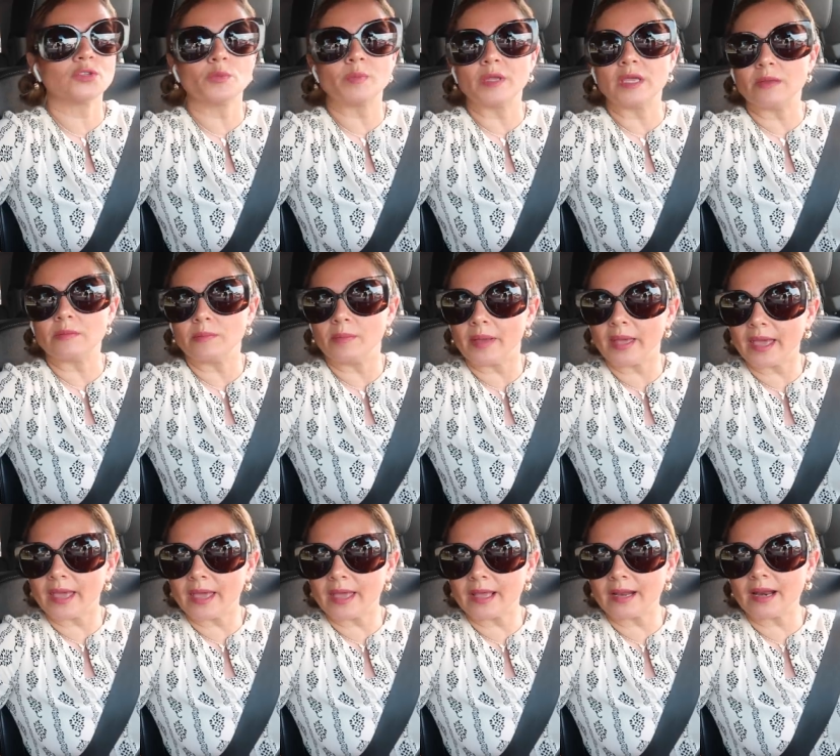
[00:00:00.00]
to be in
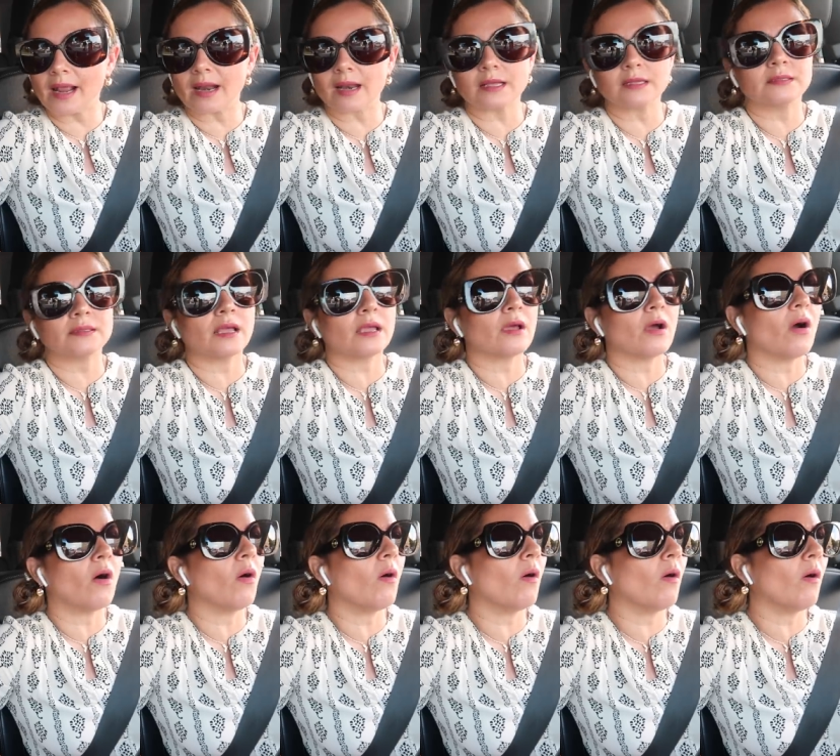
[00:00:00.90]
bed and i say
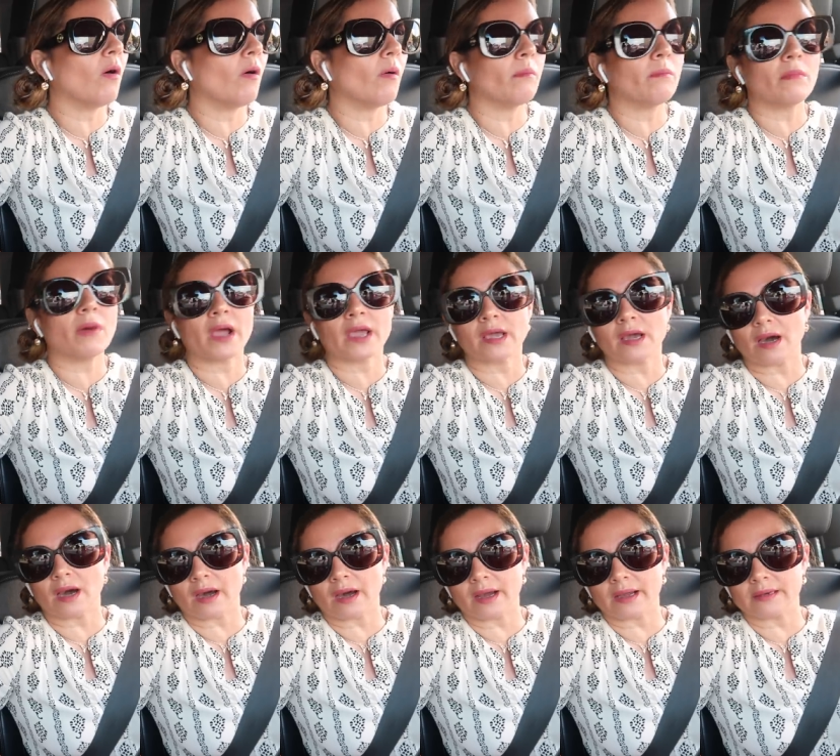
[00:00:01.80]
oh my
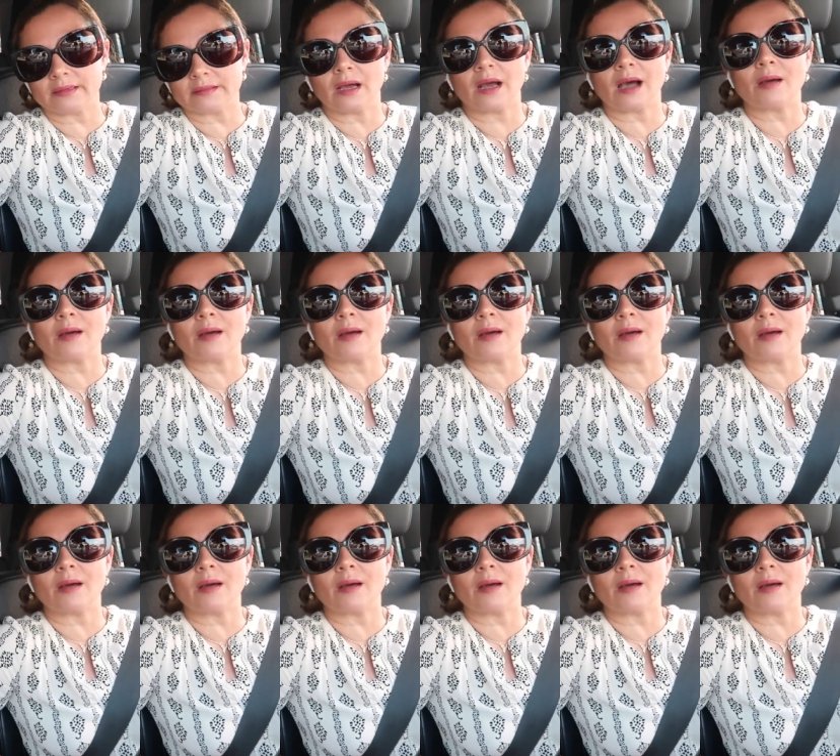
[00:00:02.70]
god